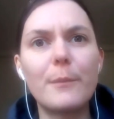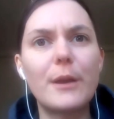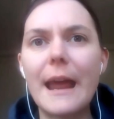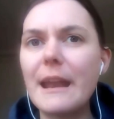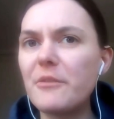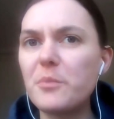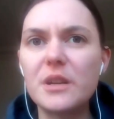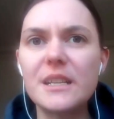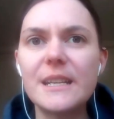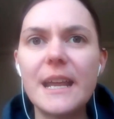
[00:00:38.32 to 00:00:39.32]
getting
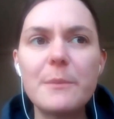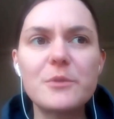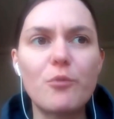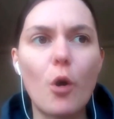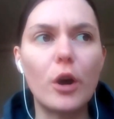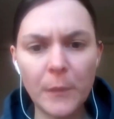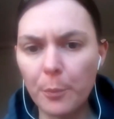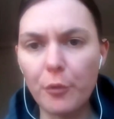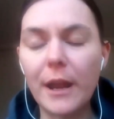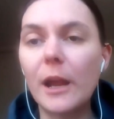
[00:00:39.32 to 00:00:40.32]
everybody's names wrong and
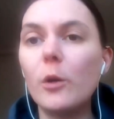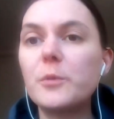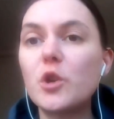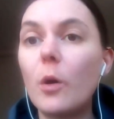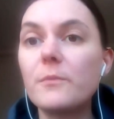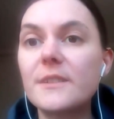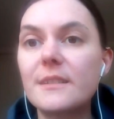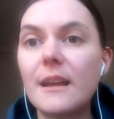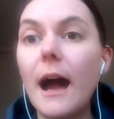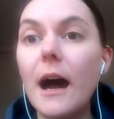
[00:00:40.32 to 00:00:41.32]
breaking up Tom's
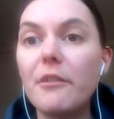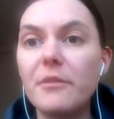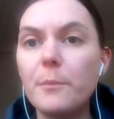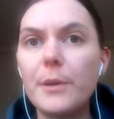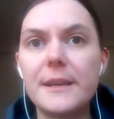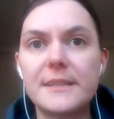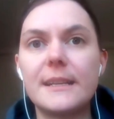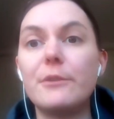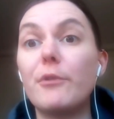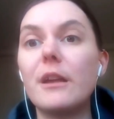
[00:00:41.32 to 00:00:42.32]
scarf and
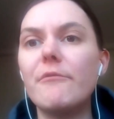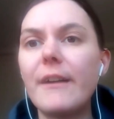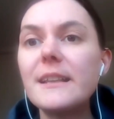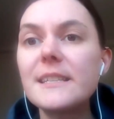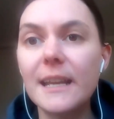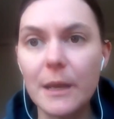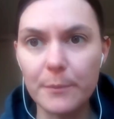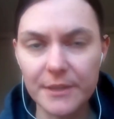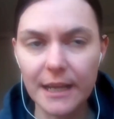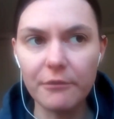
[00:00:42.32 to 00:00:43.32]
basically reinventing
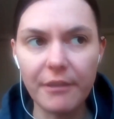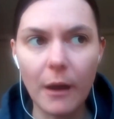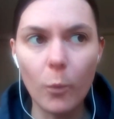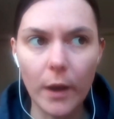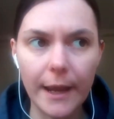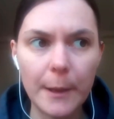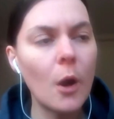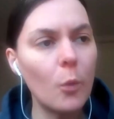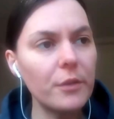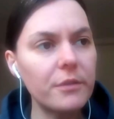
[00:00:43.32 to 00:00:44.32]
himself that way.
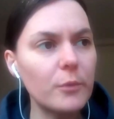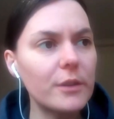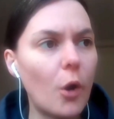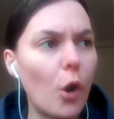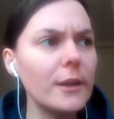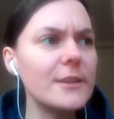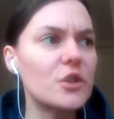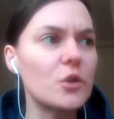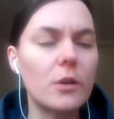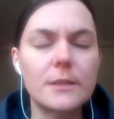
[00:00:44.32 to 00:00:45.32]
With Colin's
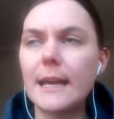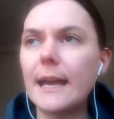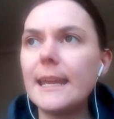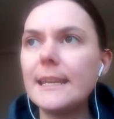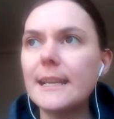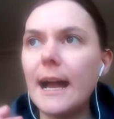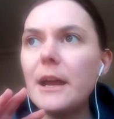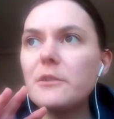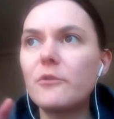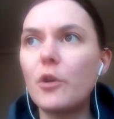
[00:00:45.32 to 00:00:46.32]
Doctor, he's
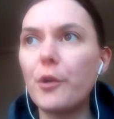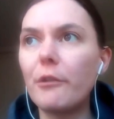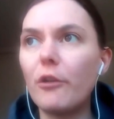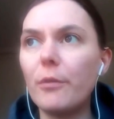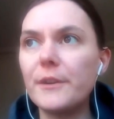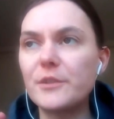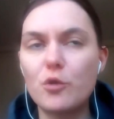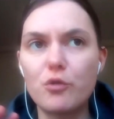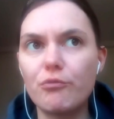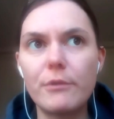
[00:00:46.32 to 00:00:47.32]
kind of gone off on this
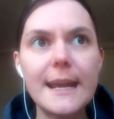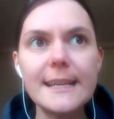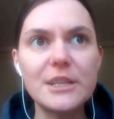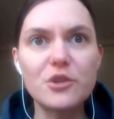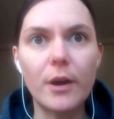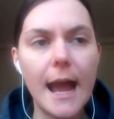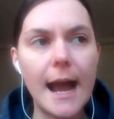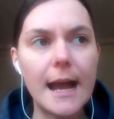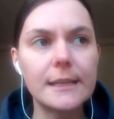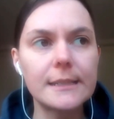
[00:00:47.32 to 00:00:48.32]
crazy train,
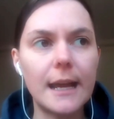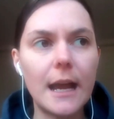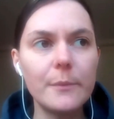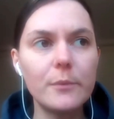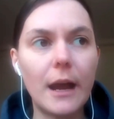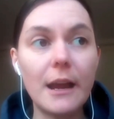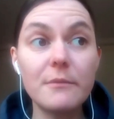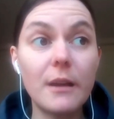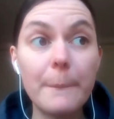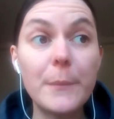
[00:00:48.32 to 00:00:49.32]
and
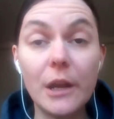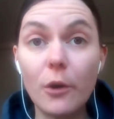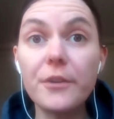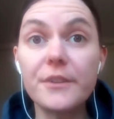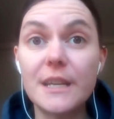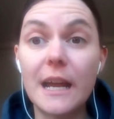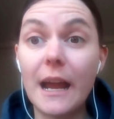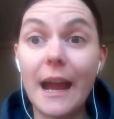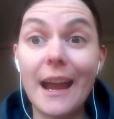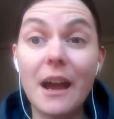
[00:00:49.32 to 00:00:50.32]
I'm being honest,
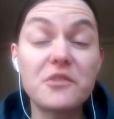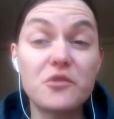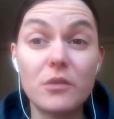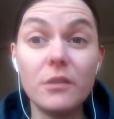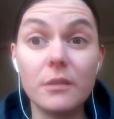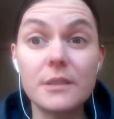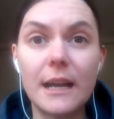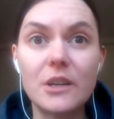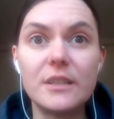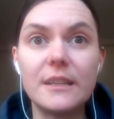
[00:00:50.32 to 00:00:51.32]
I have struggled
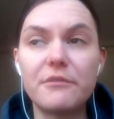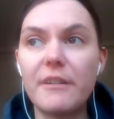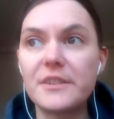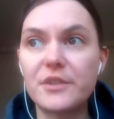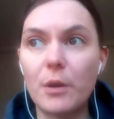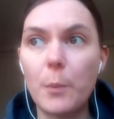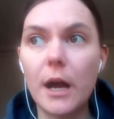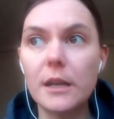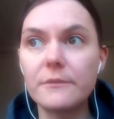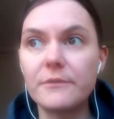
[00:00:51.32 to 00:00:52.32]
actually the first three
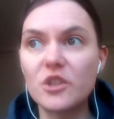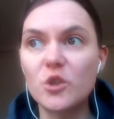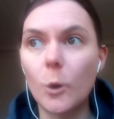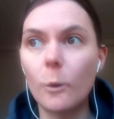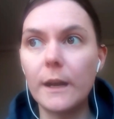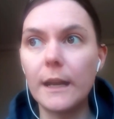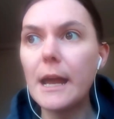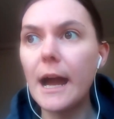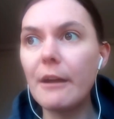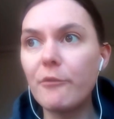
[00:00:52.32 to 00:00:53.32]
parts of this story.
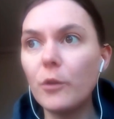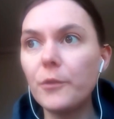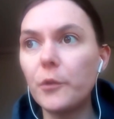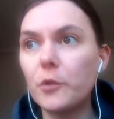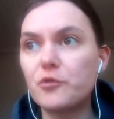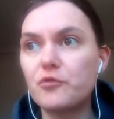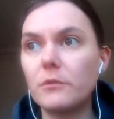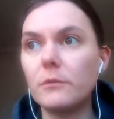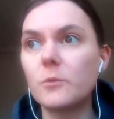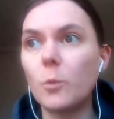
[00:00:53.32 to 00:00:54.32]
I've also
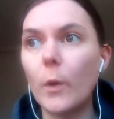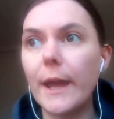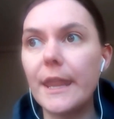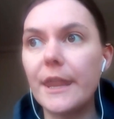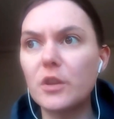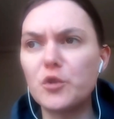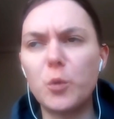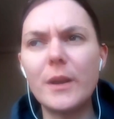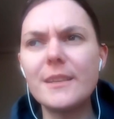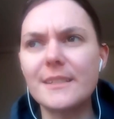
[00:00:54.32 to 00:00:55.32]
struggled with the
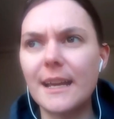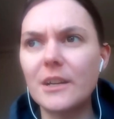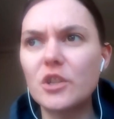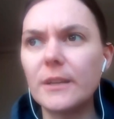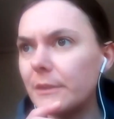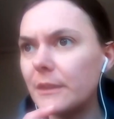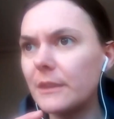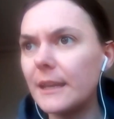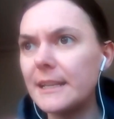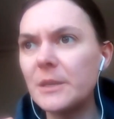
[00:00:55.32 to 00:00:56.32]
twins actually.
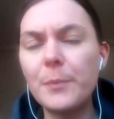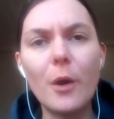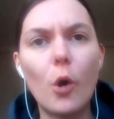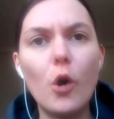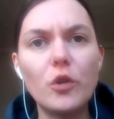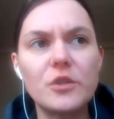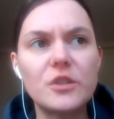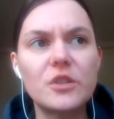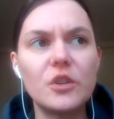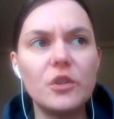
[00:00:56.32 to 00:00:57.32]
It's a bit odd
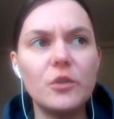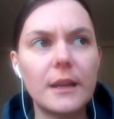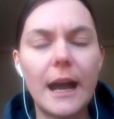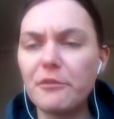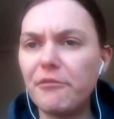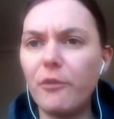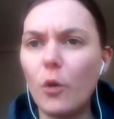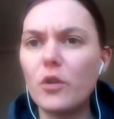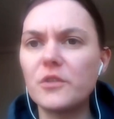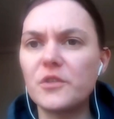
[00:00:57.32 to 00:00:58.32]
to kind of
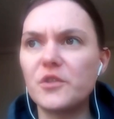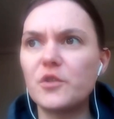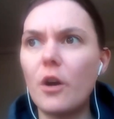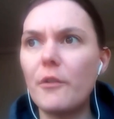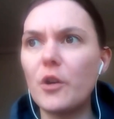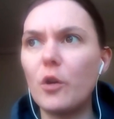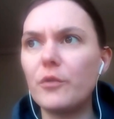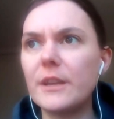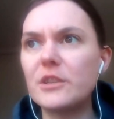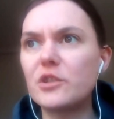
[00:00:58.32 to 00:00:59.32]
focus a story
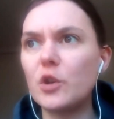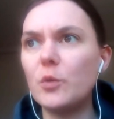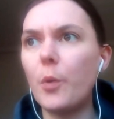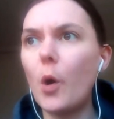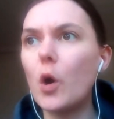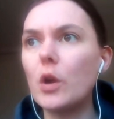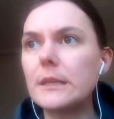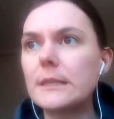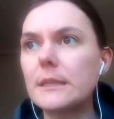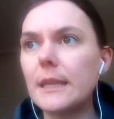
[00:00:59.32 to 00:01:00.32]
on these two
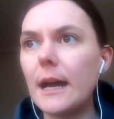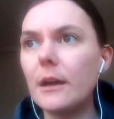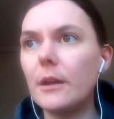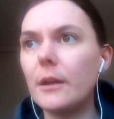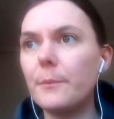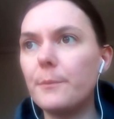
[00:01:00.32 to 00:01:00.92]
boys that are